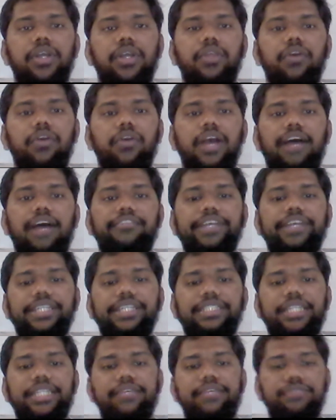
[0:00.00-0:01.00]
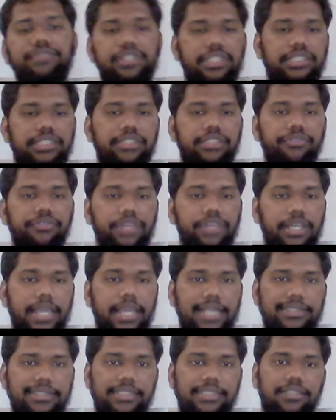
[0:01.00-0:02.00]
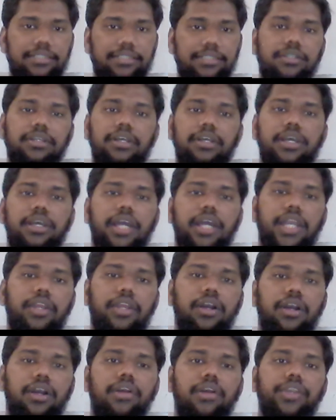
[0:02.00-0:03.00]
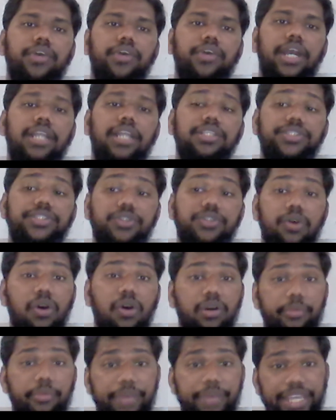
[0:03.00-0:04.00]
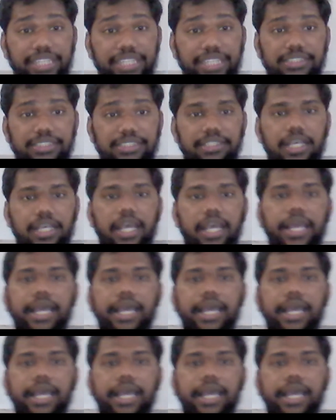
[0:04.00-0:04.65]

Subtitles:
You have HA, which is the weak acid, and you are going to add a strong base.